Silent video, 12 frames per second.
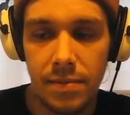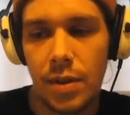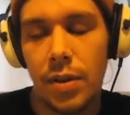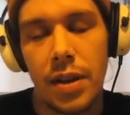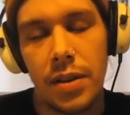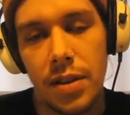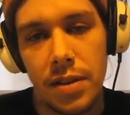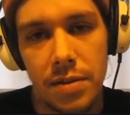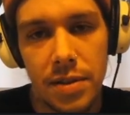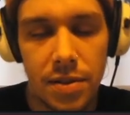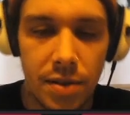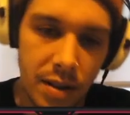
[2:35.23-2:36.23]
Oh no, gods are
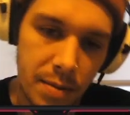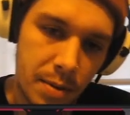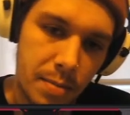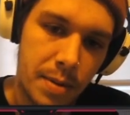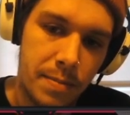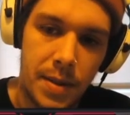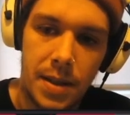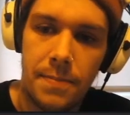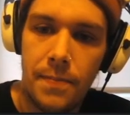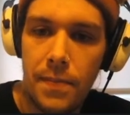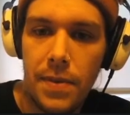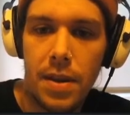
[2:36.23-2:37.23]
indestructible, but
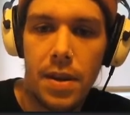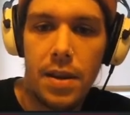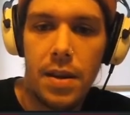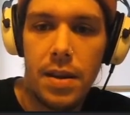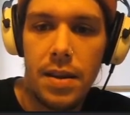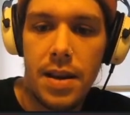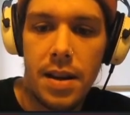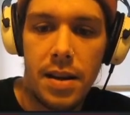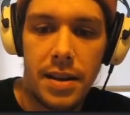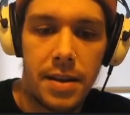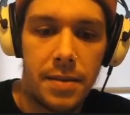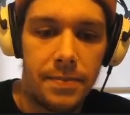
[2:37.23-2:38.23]
yeah, I
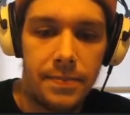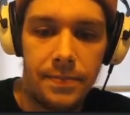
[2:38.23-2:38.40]
like it.